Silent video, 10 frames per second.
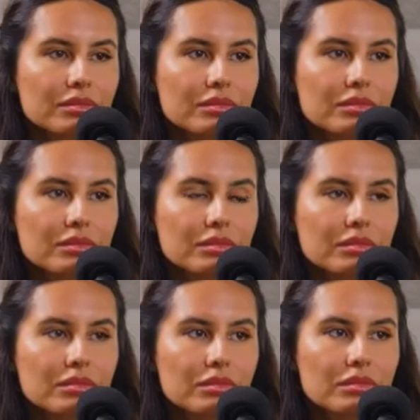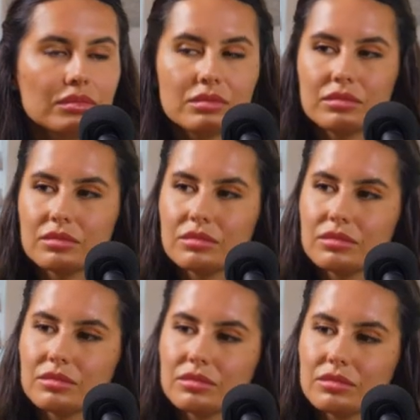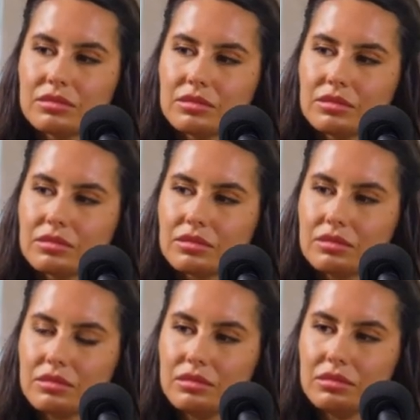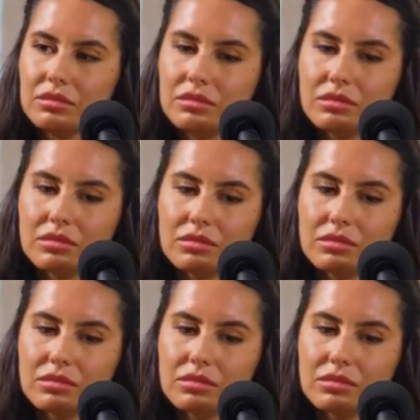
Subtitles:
(not speaking)